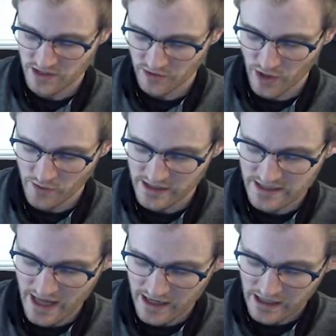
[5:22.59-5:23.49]
You'll notice
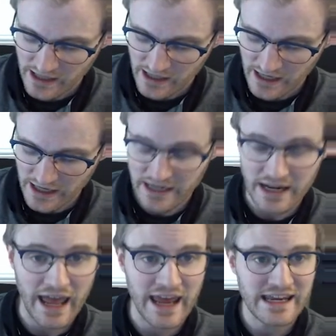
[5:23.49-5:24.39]
that
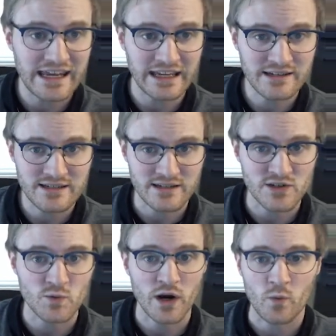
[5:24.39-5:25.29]
in any
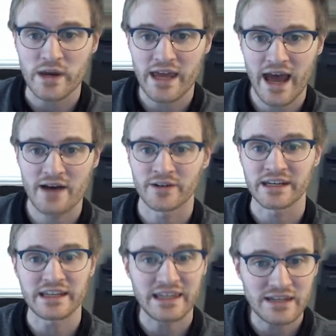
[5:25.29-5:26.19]
instance where we have
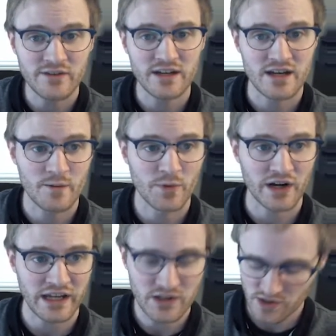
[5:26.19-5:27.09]
an even
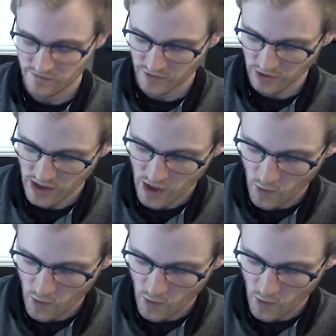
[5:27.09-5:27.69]
numbered interval,